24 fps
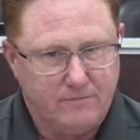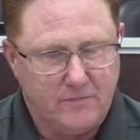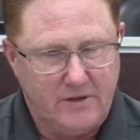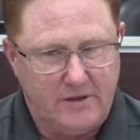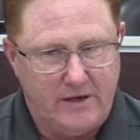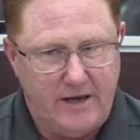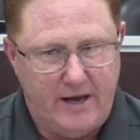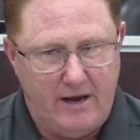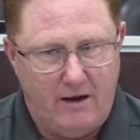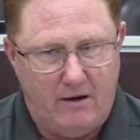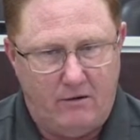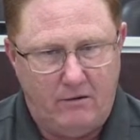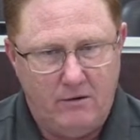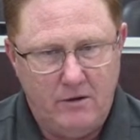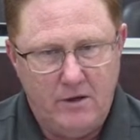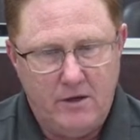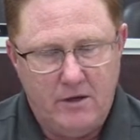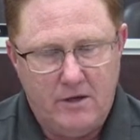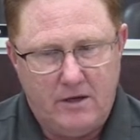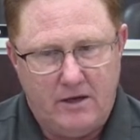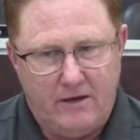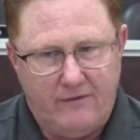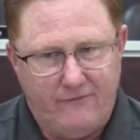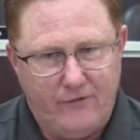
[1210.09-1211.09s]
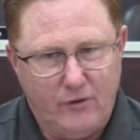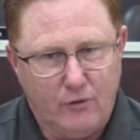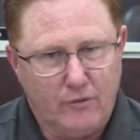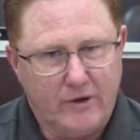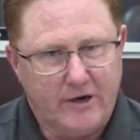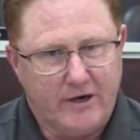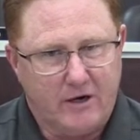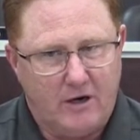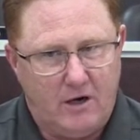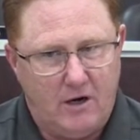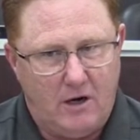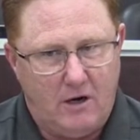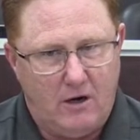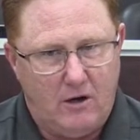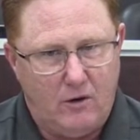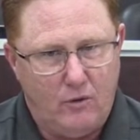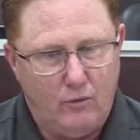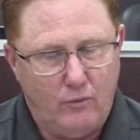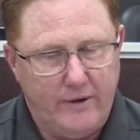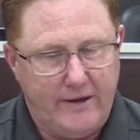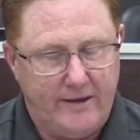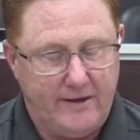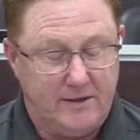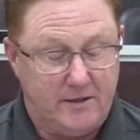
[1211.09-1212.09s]
Now, if you recall,
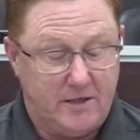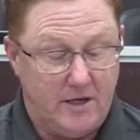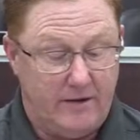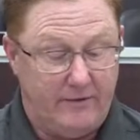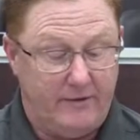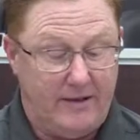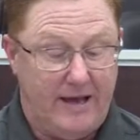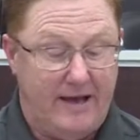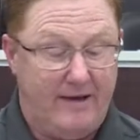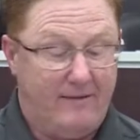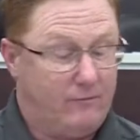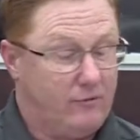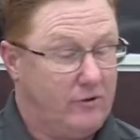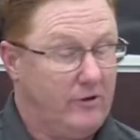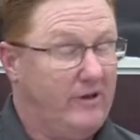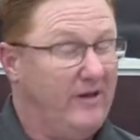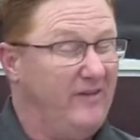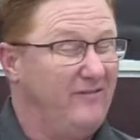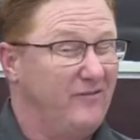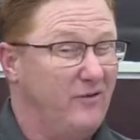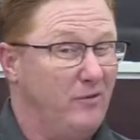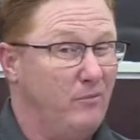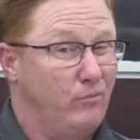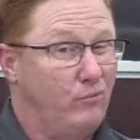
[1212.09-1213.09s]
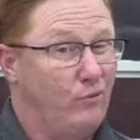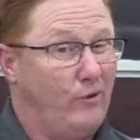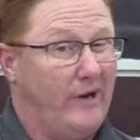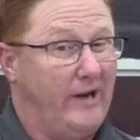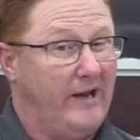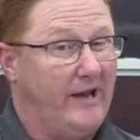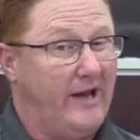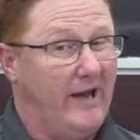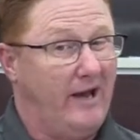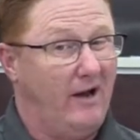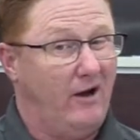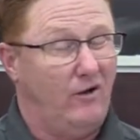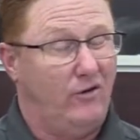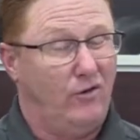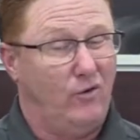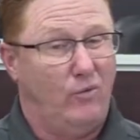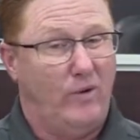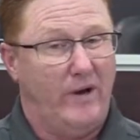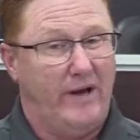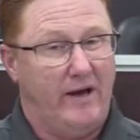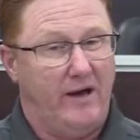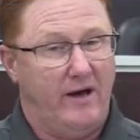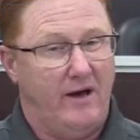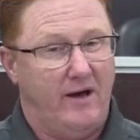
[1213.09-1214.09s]
we had done that really from pre-K all the
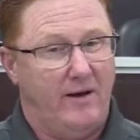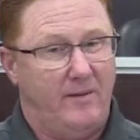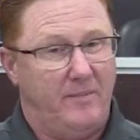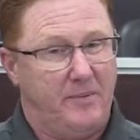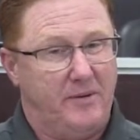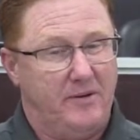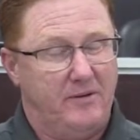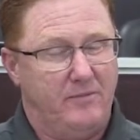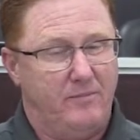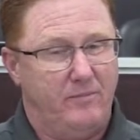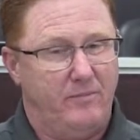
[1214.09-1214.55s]
way up,